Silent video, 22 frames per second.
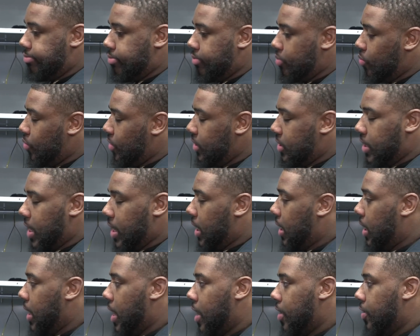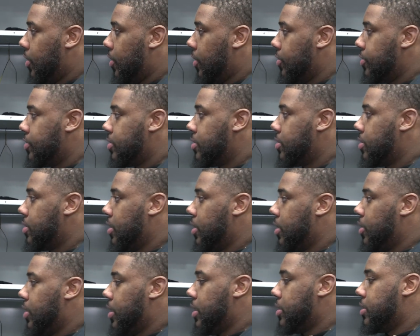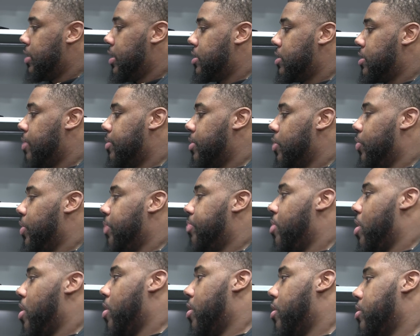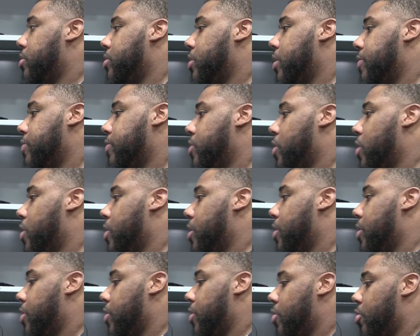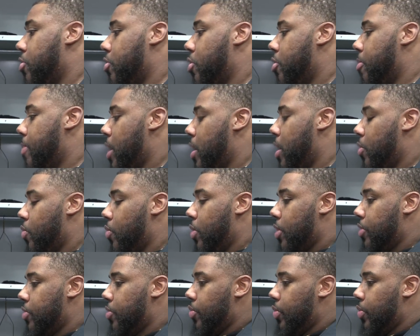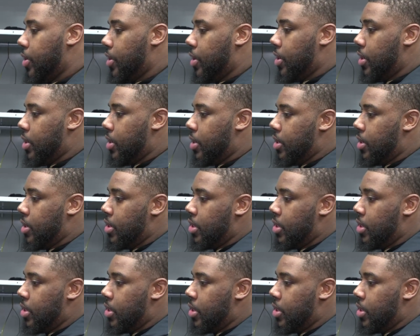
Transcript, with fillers: we just can't allow those. You know, that's something we pride ourselves on. No matter whether we're in a